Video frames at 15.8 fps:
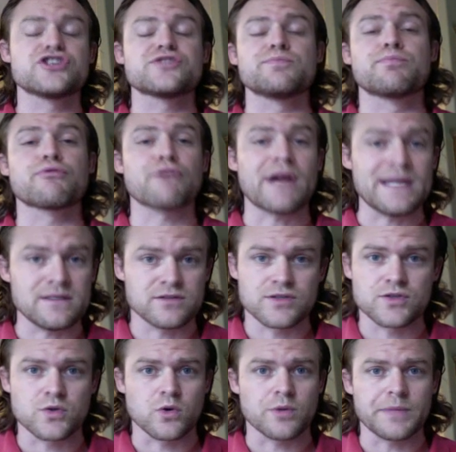
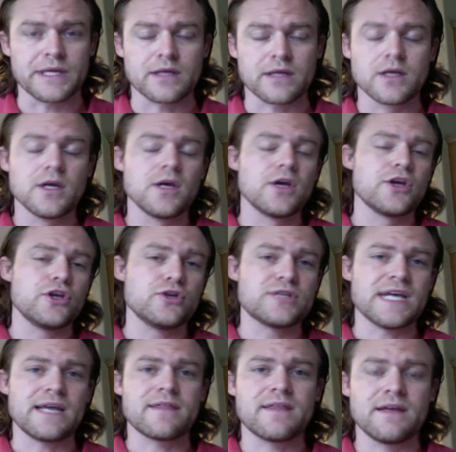brainstorming. You
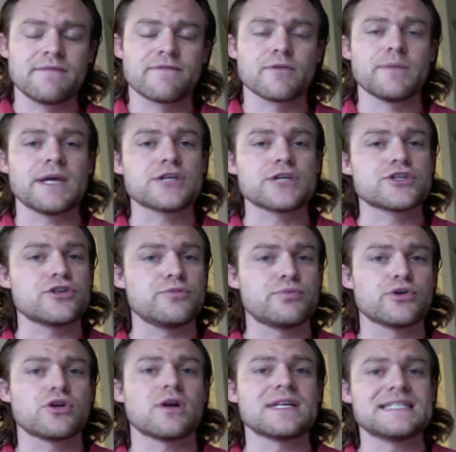take the information, you
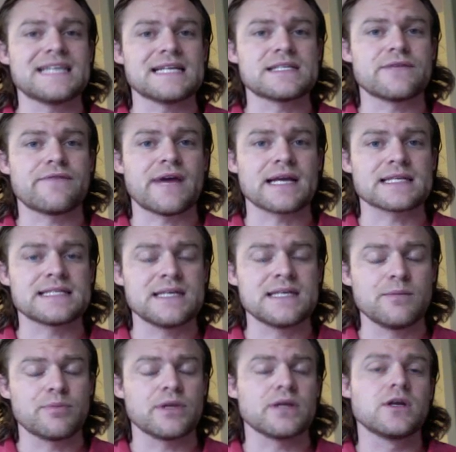put on a DATSIFACT
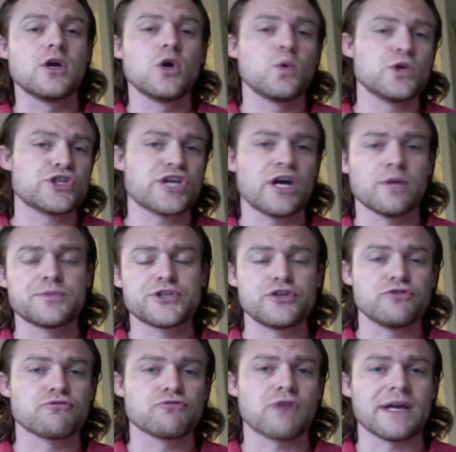template, which helps
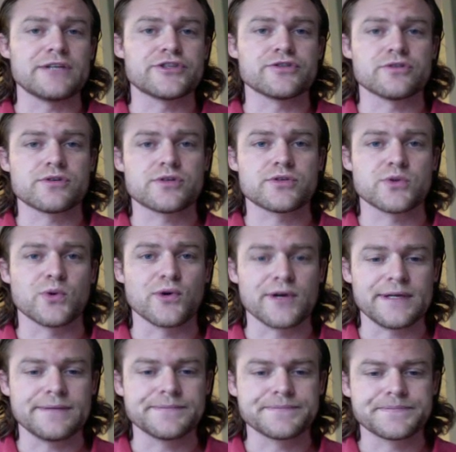you write your
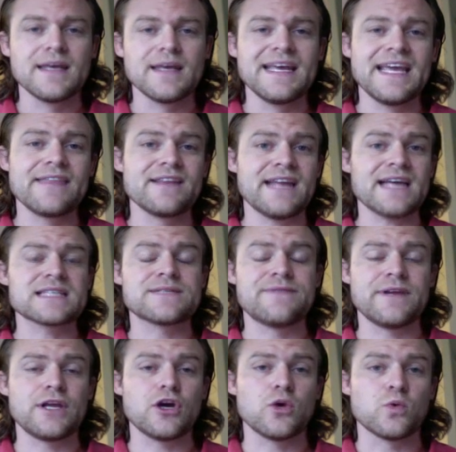story. In the next
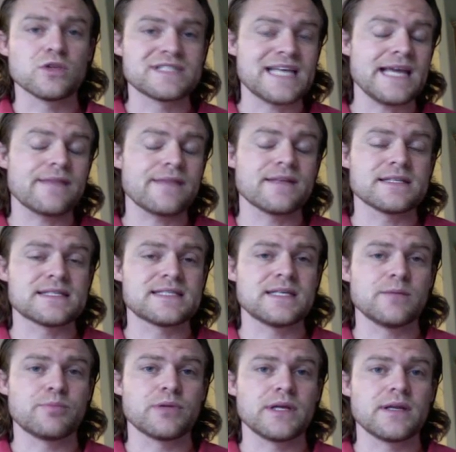video, we'll take this
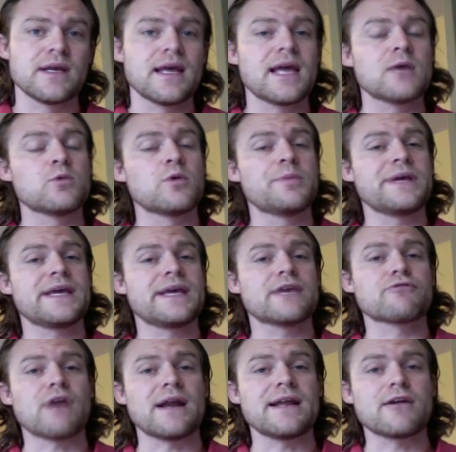template and we'll begin
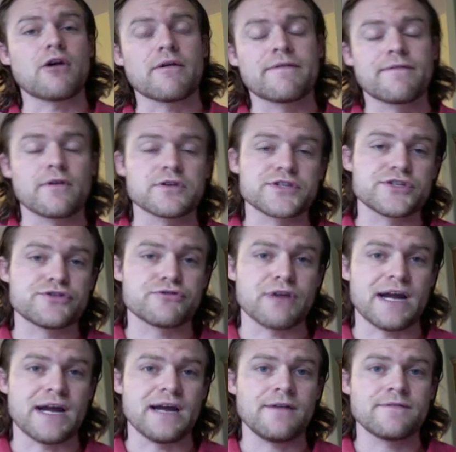writing our first
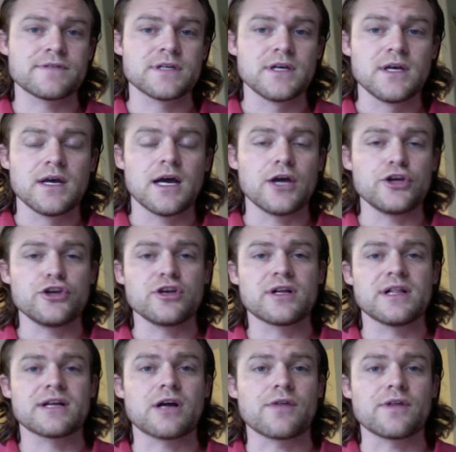draft. You can
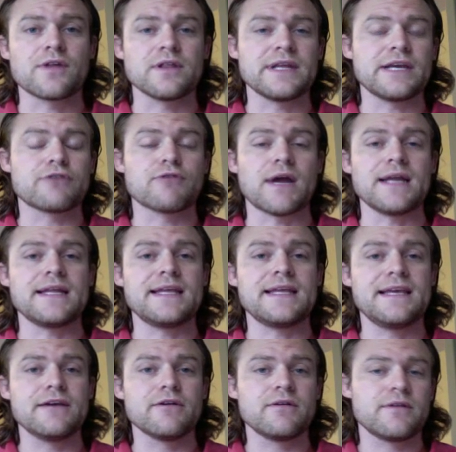click on the link right
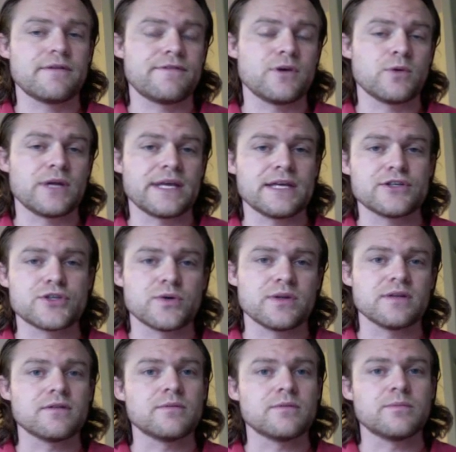here if you want to get to it a
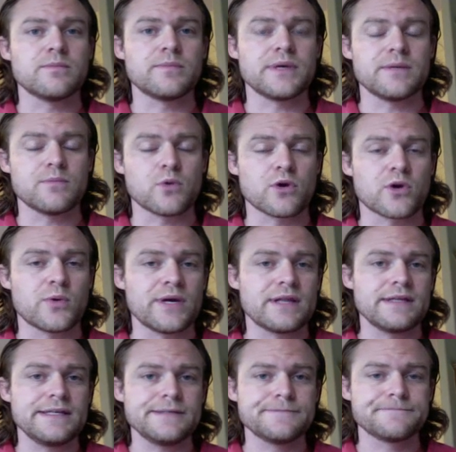little bit more
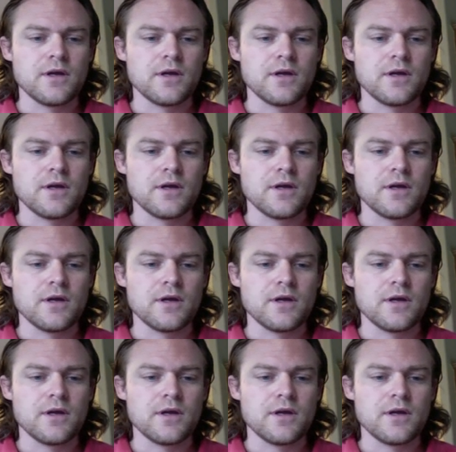quickly.